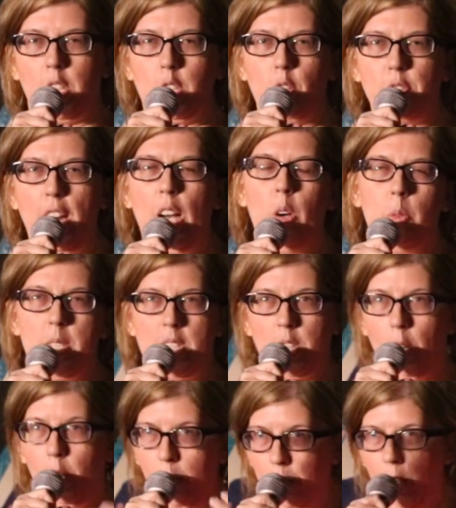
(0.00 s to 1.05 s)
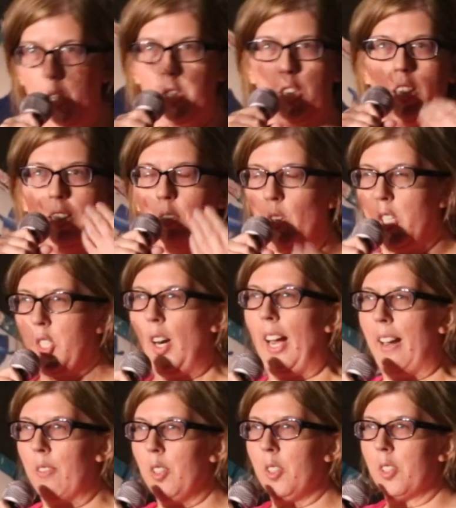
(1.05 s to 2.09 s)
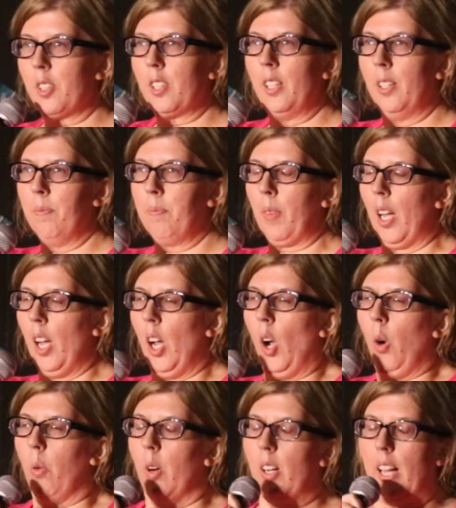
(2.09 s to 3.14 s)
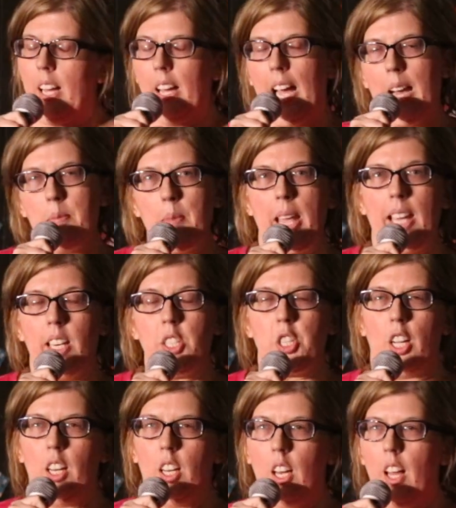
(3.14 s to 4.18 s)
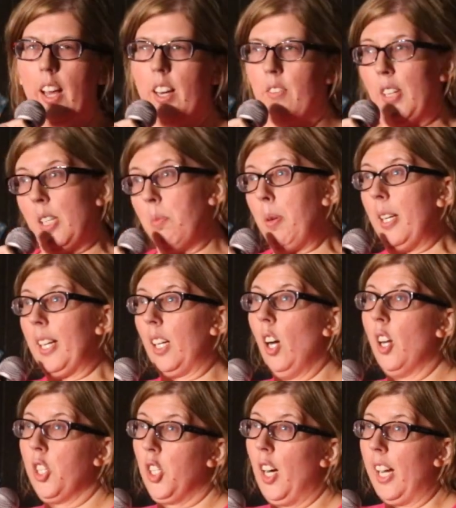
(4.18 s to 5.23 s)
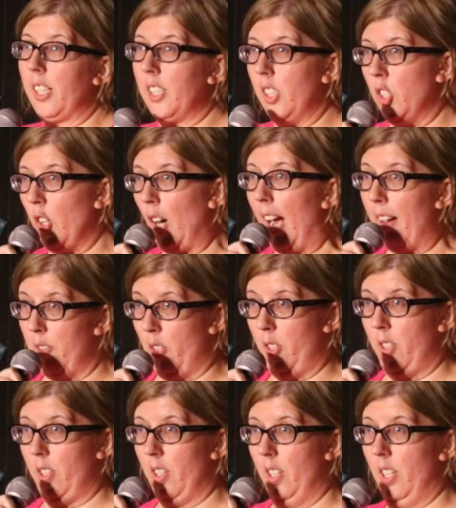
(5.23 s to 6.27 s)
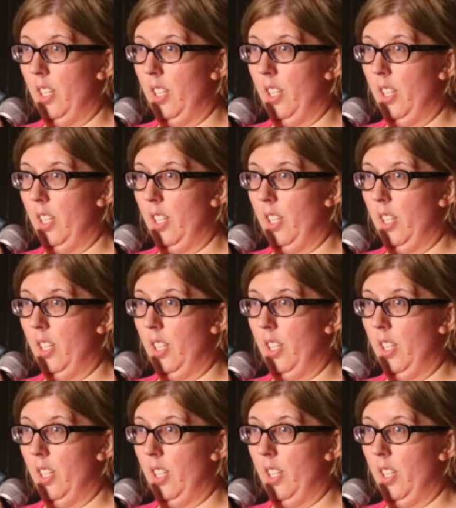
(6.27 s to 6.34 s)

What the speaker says: You dealt with servers, delivery drivers? Well, I manage a lot of independent contracted drivers,